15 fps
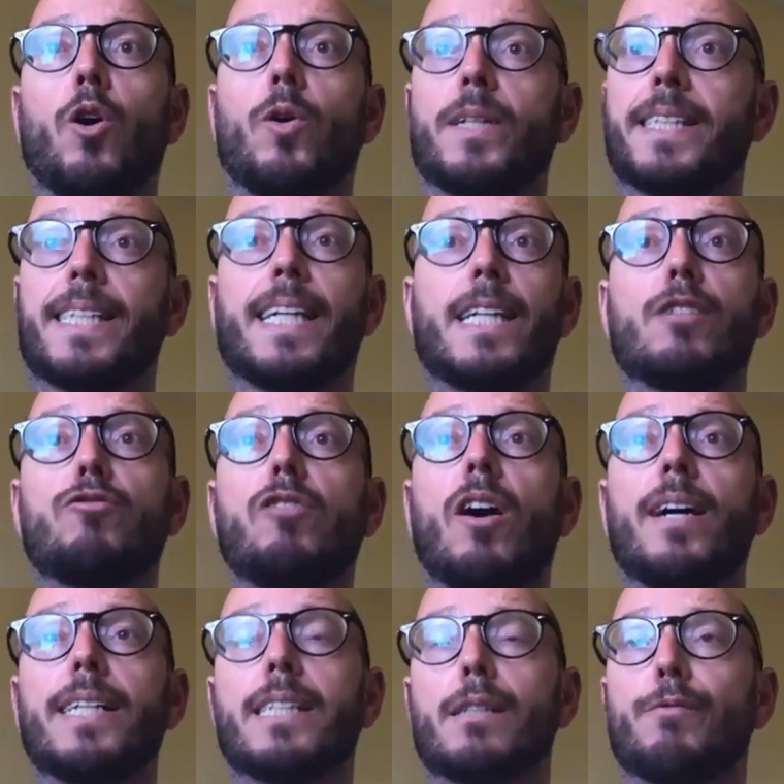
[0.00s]
or seeing the
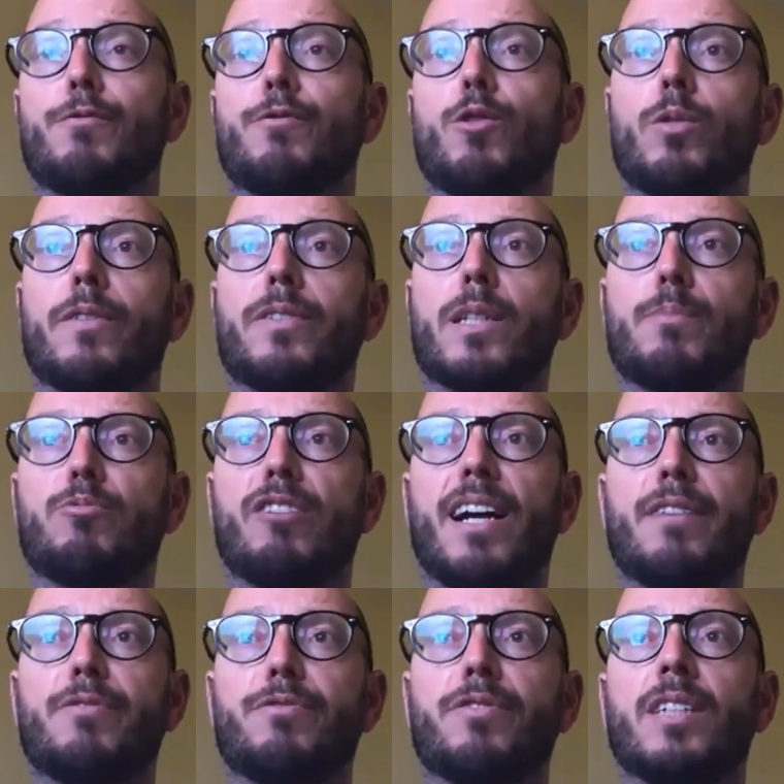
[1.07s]
rise and fall of the
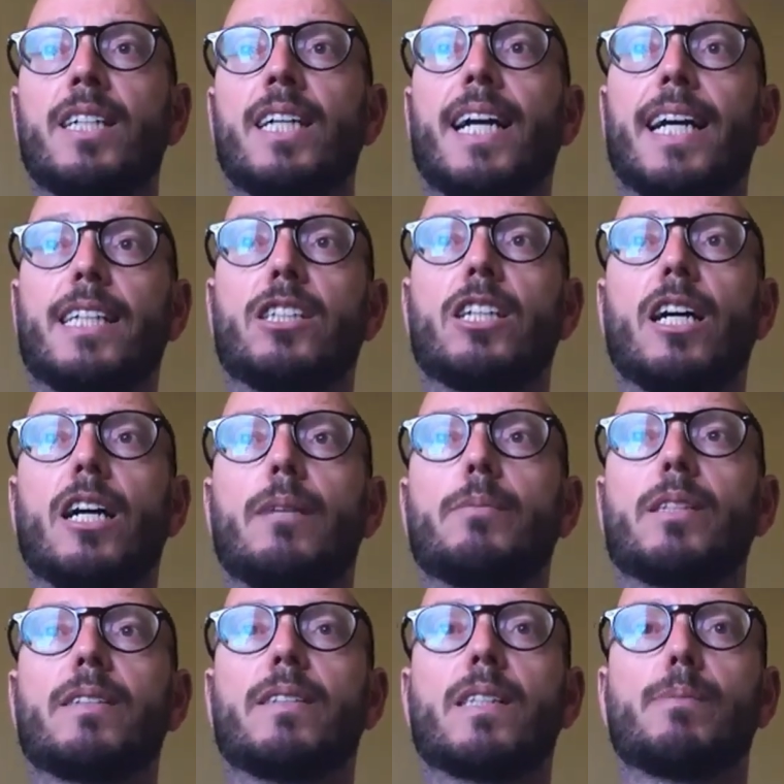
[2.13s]
breath in
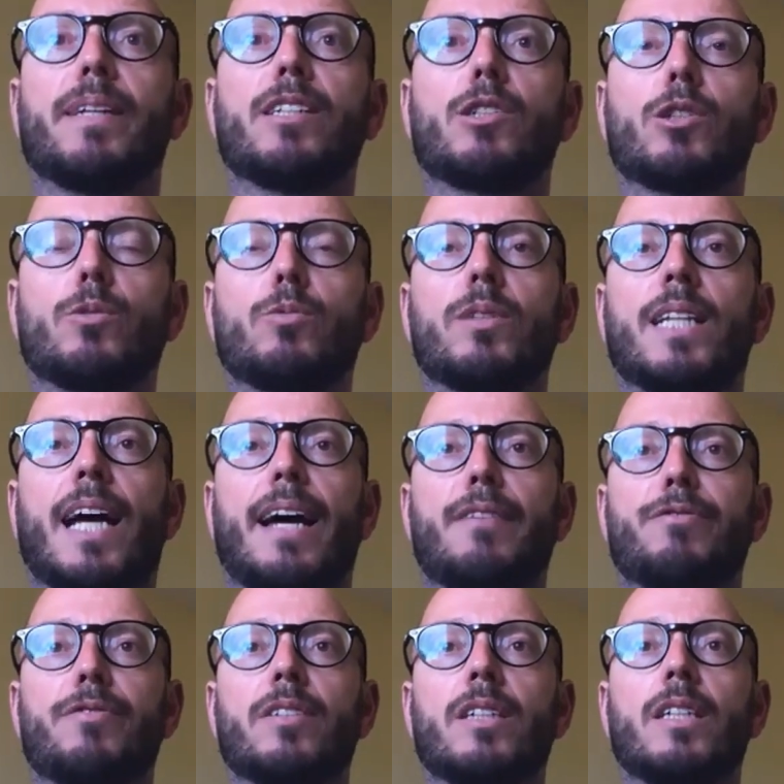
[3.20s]
terms of spiritual
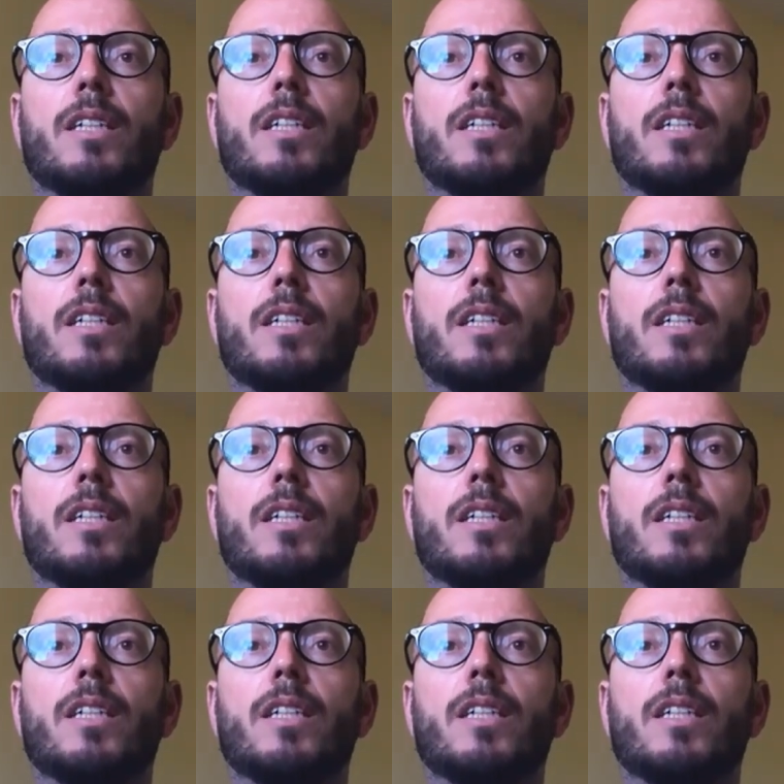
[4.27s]
death